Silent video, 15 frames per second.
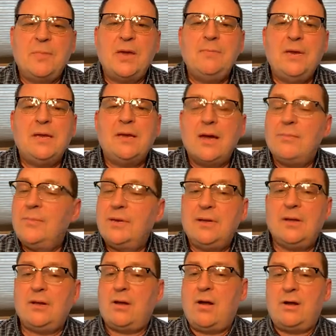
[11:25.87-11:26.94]
may be coming
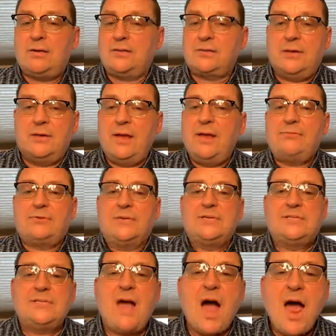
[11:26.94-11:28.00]
on us on every
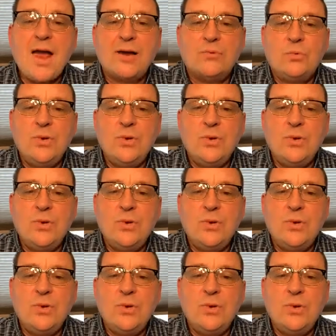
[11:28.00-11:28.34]
side,